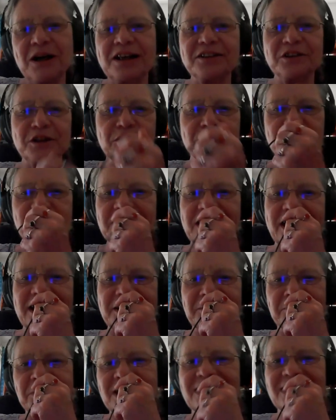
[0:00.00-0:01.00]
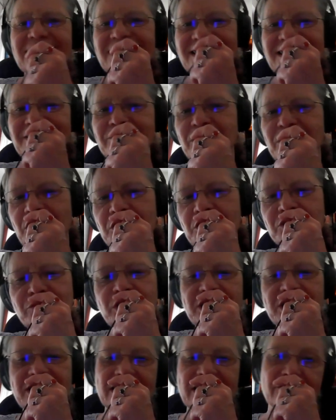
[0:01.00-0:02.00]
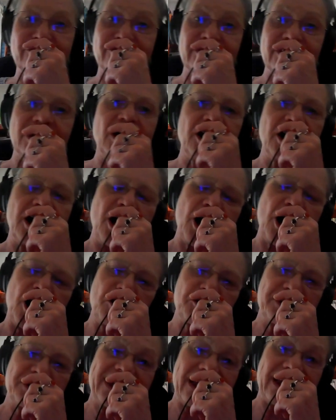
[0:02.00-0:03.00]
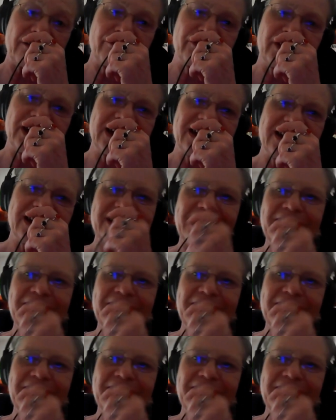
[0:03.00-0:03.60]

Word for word: know what that means, what that, how that feels.